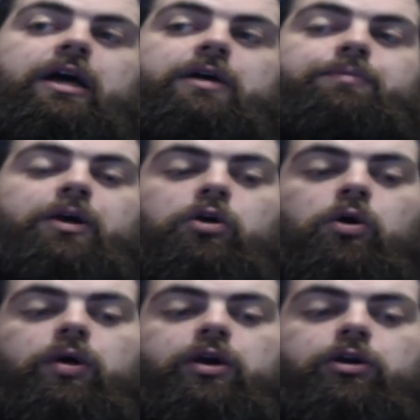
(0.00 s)
by
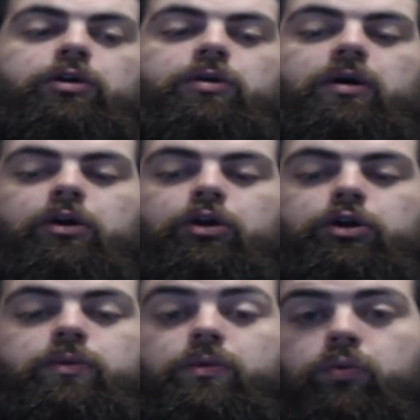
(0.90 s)
calling out an
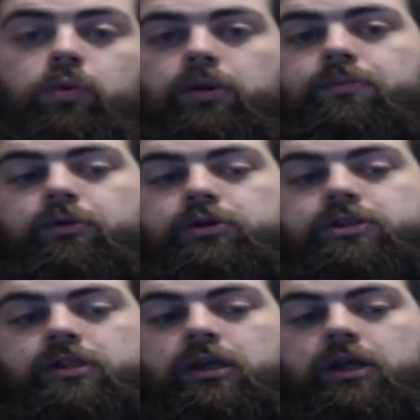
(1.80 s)
argument with one
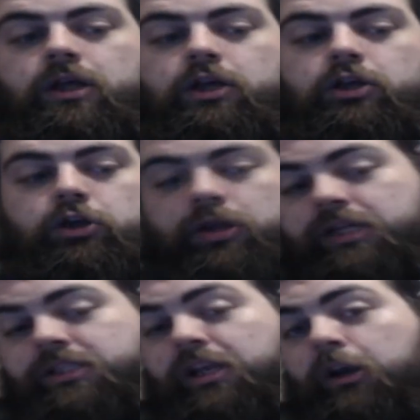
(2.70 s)
person, you could
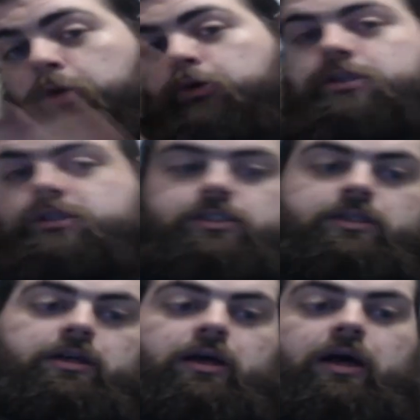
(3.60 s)
actually lose
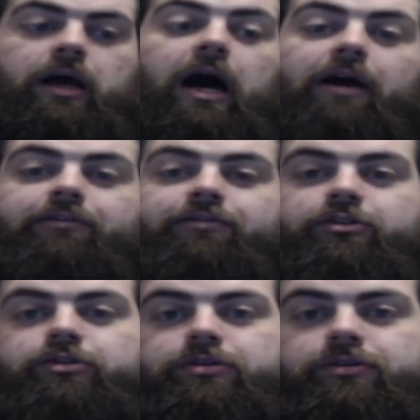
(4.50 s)
half
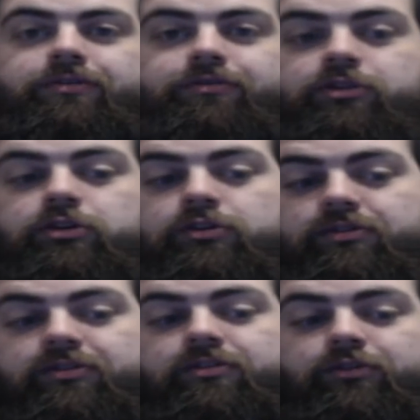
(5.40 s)
your
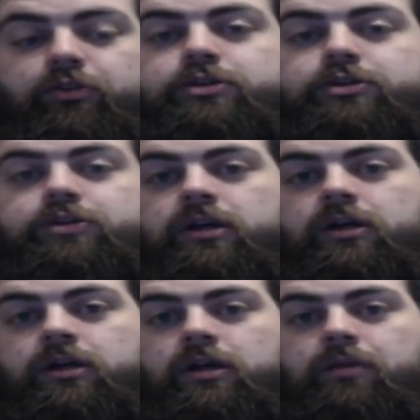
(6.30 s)
viewers,
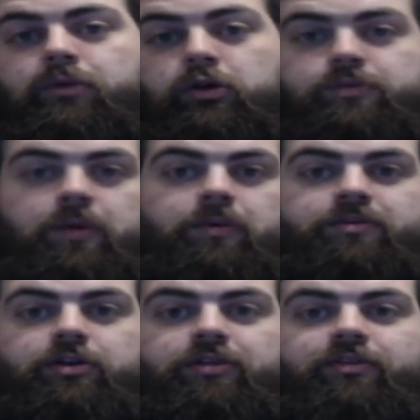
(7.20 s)
because people
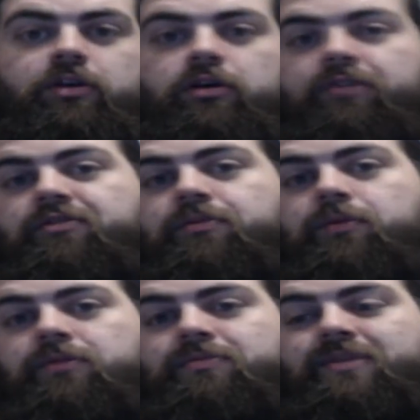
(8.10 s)
start to feel
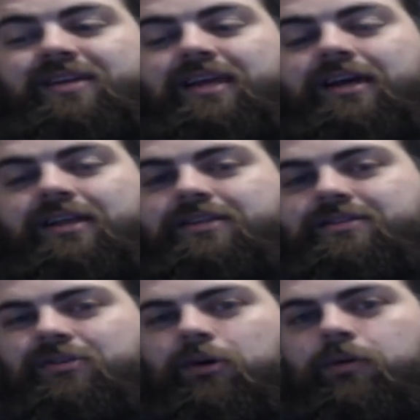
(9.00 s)
uncomfortable and be like, yeah, this
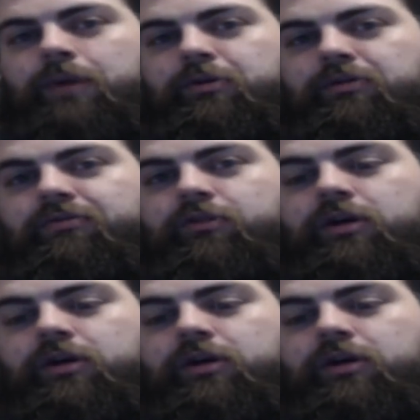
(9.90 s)
is not what I'm looking for.